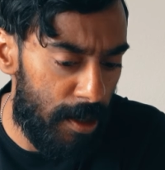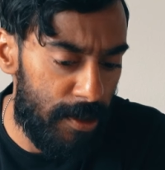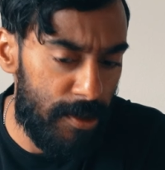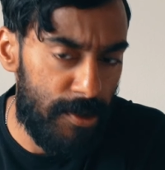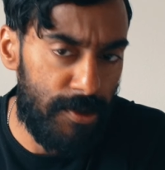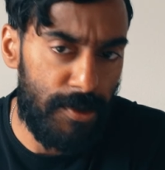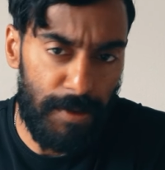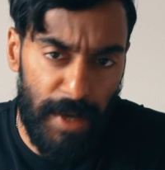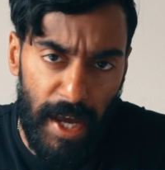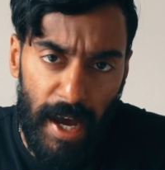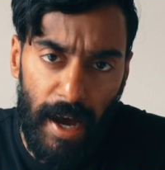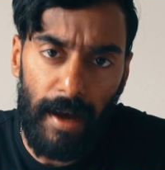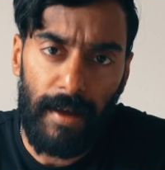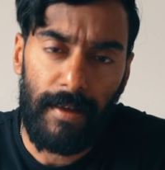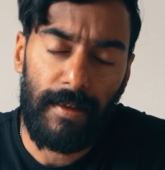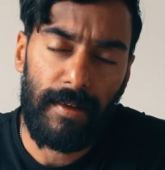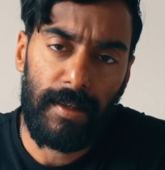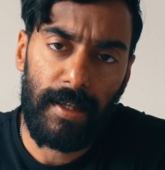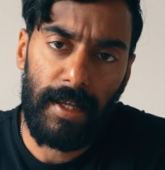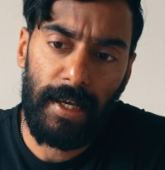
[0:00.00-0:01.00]
So yeah,
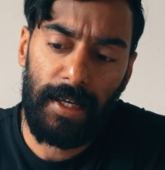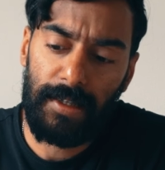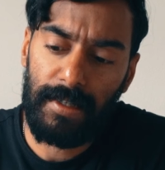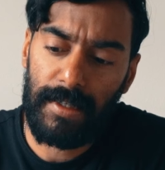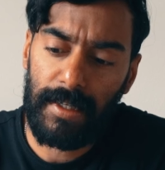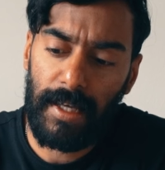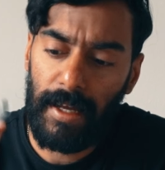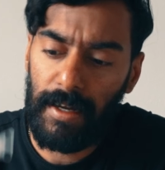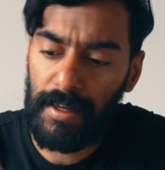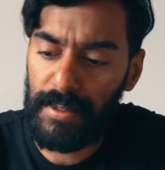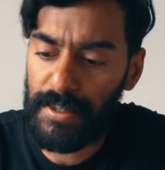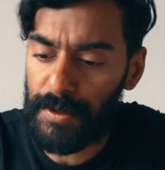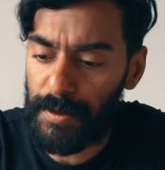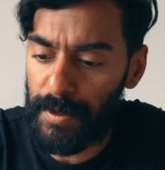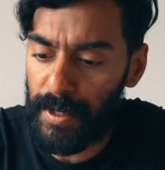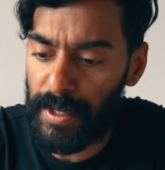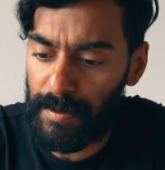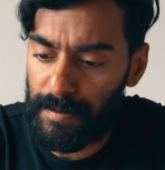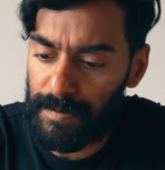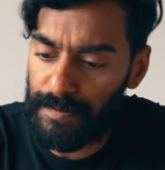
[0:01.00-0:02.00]
let's get into
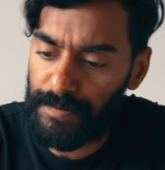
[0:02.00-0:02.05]
it.